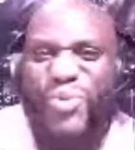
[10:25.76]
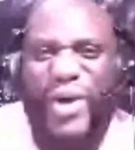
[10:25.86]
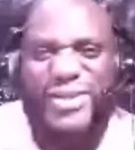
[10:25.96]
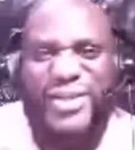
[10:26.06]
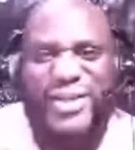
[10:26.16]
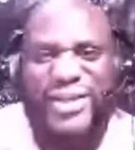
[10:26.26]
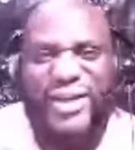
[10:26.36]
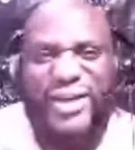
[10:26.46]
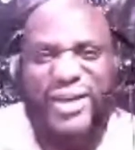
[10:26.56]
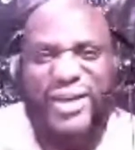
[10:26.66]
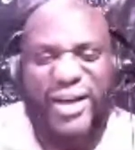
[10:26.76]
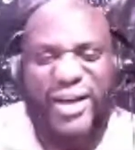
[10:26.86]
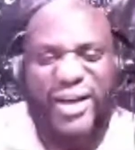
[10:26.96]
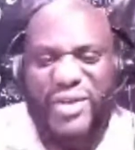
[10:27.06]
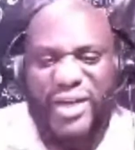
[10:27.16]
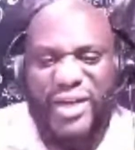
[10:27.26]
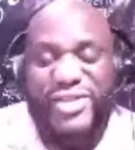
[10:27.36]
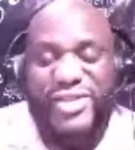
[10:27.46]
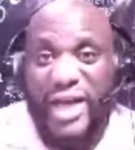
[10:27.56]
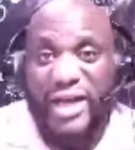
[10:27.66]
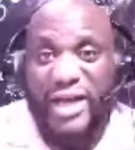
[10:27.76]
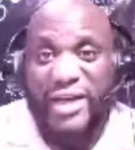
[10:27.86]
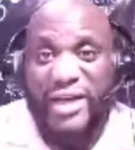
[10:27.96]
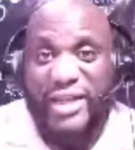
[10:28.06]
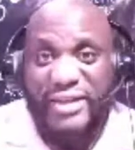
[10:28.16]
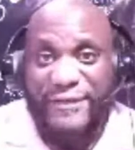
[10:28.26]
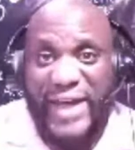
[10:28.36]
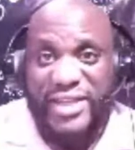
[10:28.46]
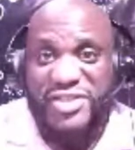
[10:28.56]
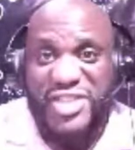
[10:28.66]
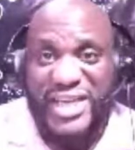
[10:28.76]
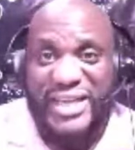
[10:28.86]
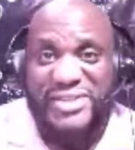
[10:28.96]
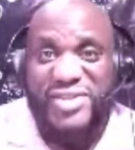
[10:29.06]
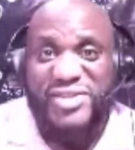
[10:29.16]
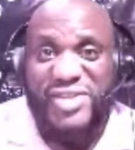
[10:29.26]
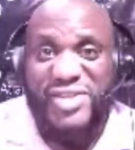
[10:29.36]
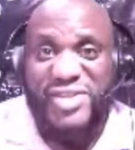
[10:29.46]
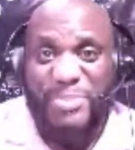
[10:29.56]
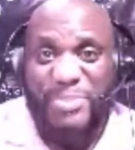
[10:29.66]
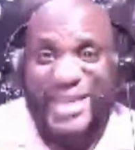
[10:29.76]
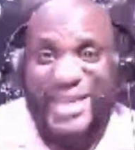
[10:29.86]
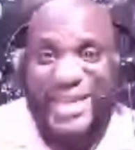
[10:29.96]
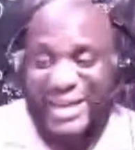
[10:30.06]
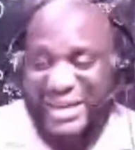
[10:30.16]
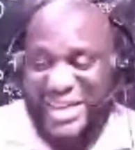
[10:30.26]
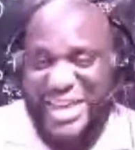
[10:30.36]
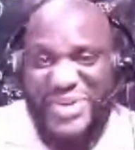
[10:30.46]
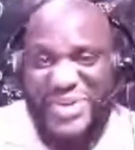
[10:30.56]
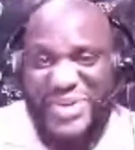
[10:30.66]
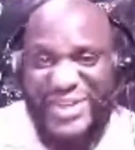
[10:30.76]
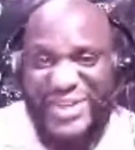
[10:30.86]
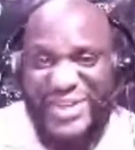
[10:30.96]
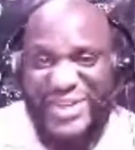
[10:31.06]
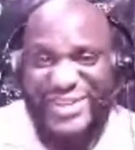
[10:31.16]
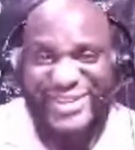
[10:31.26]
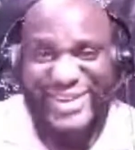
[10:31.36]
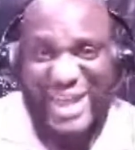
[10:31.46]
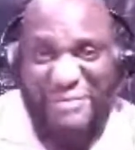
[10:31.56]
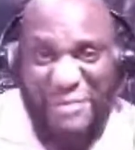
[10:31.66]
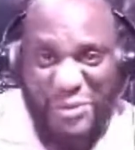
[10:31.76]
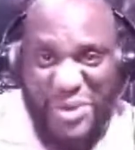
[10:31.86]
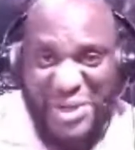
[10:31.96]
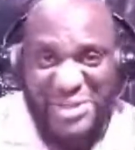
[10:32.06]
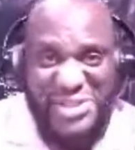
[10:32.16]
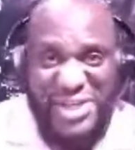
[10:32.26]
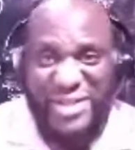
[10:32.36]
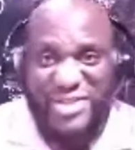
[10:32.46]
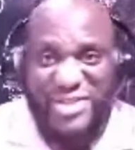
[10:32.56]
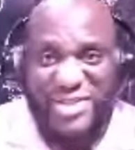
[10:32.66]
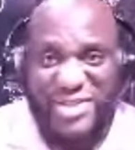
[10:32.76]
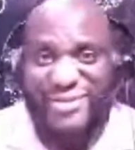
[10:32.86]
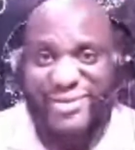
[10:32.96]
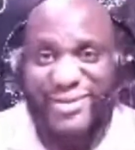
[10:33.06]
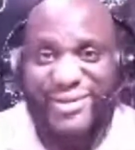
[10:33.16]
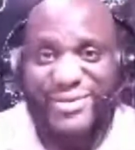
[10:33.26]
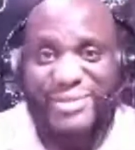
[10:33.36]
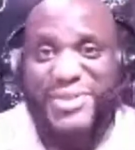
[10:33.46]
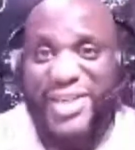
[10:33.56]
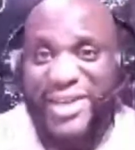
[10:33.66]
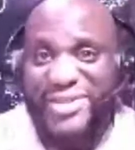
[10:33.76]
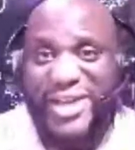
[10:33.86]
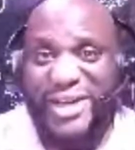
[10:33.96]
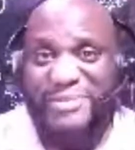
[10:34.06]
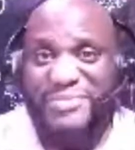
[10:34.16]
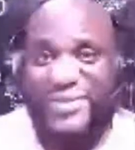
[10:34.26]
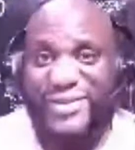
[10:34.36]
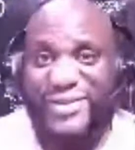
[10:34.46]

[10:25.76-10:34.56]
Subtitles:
something that the fact that she is something he would never want to touch. Let me tell you something. For a lot of men